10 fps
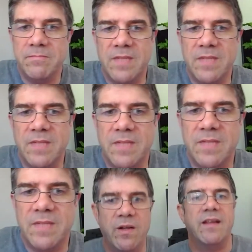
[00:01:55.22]
hi
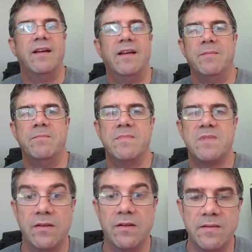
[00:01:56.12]
everyone. Um,
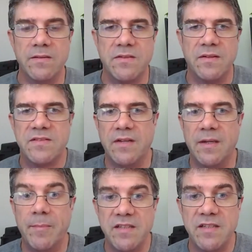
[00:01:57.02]
so, so, so
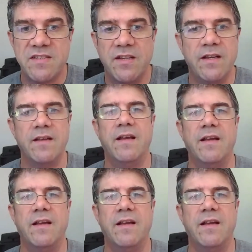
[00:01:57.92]
I'm Alistair.